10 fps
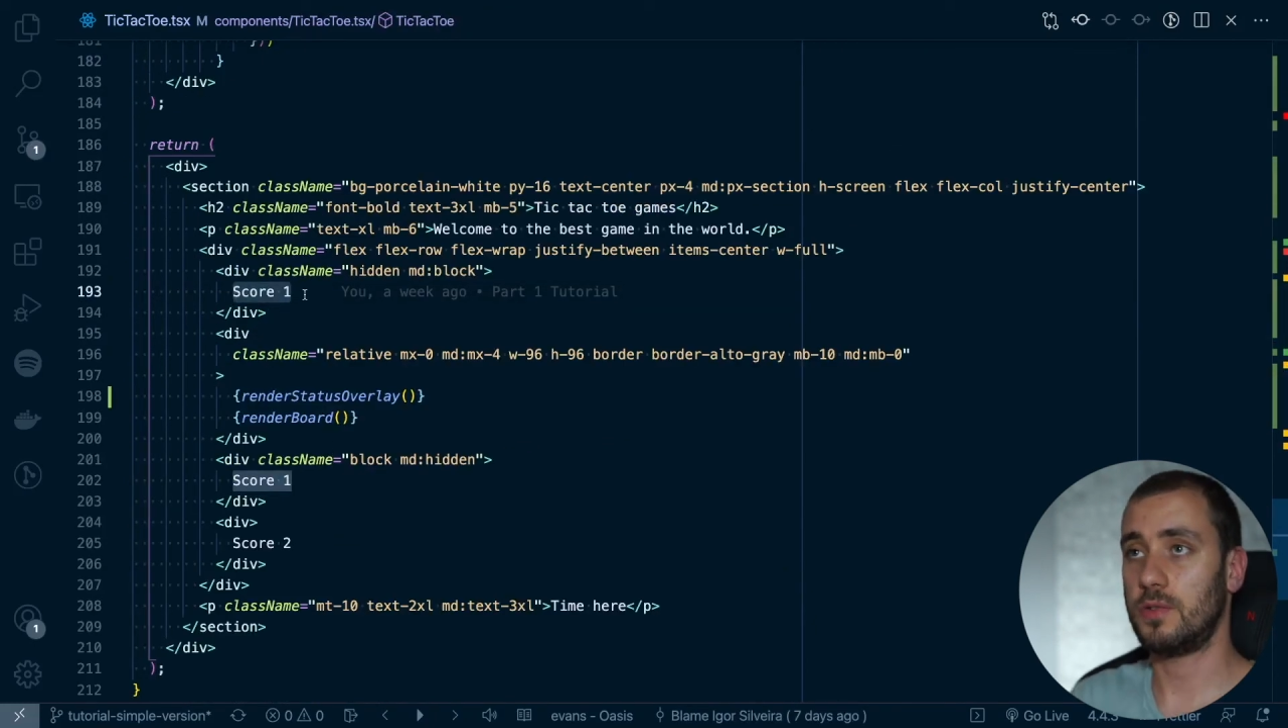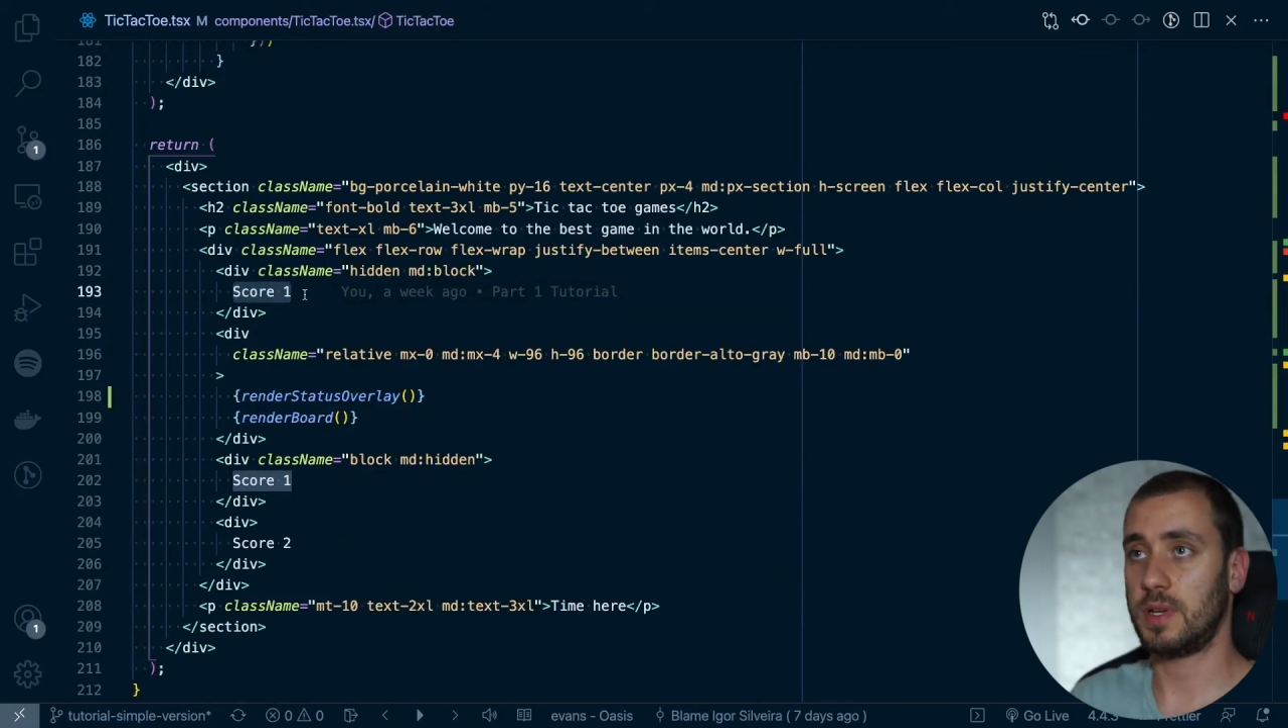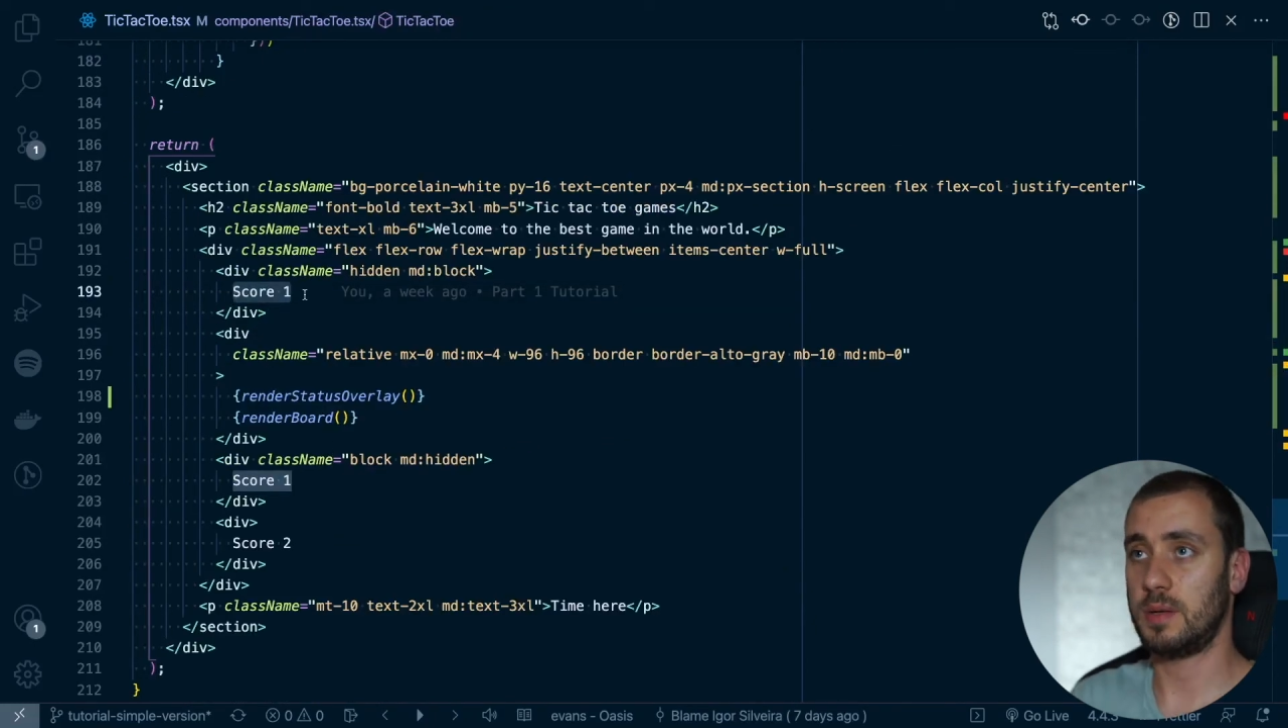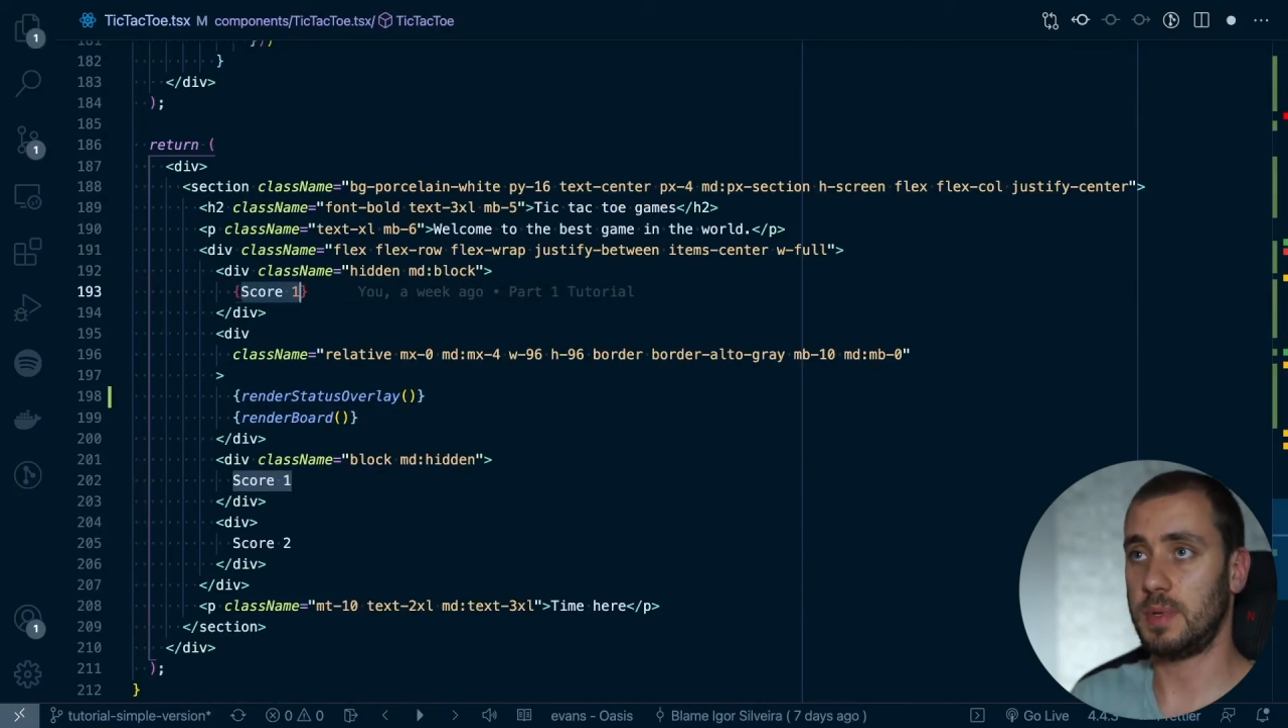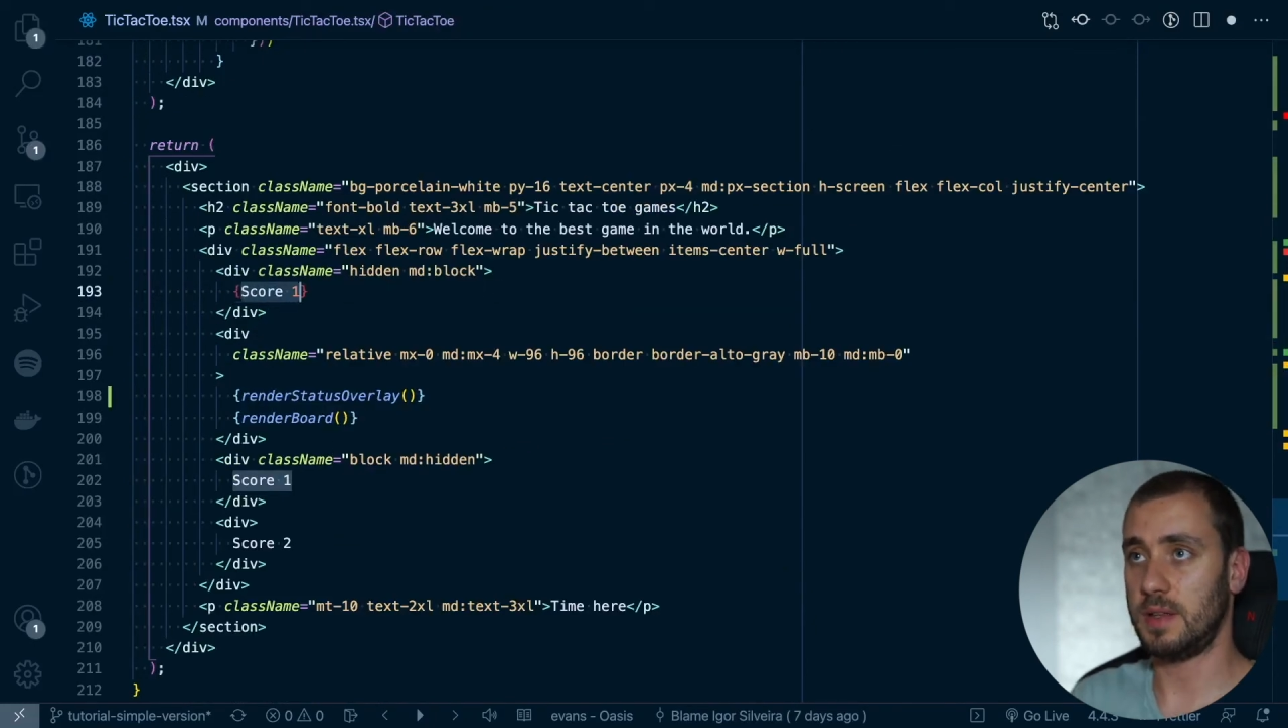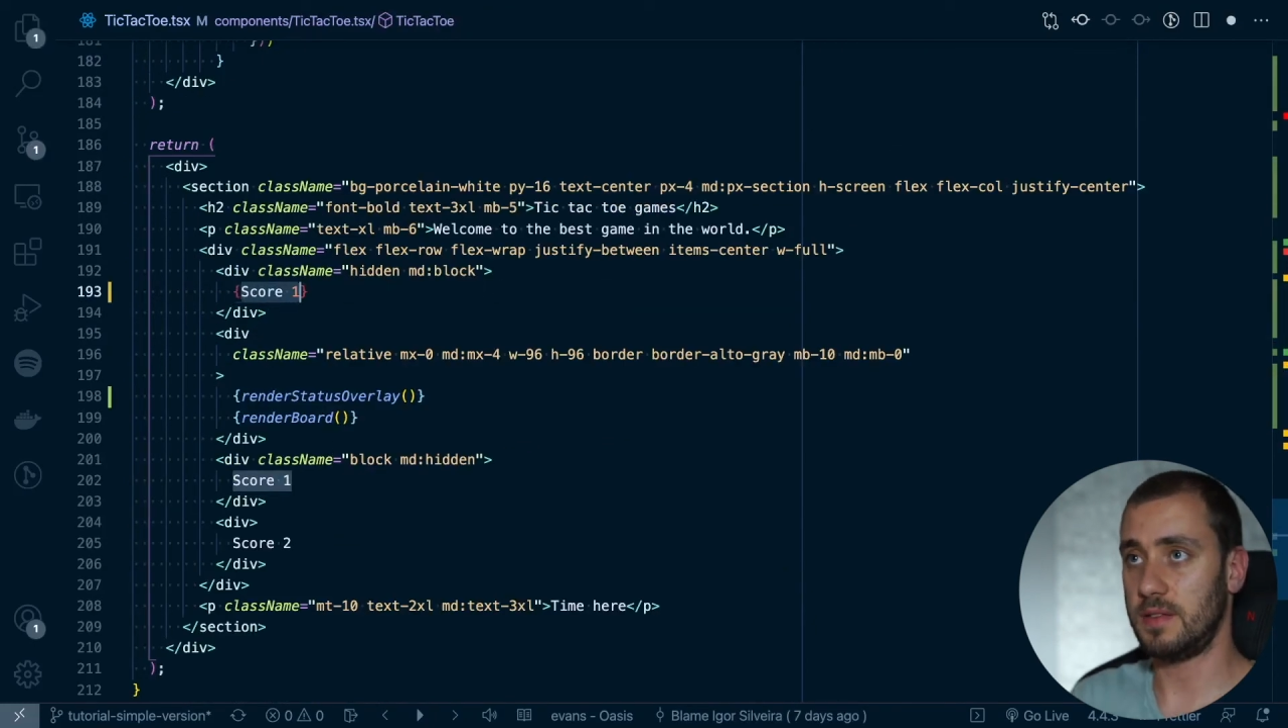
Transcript: going to place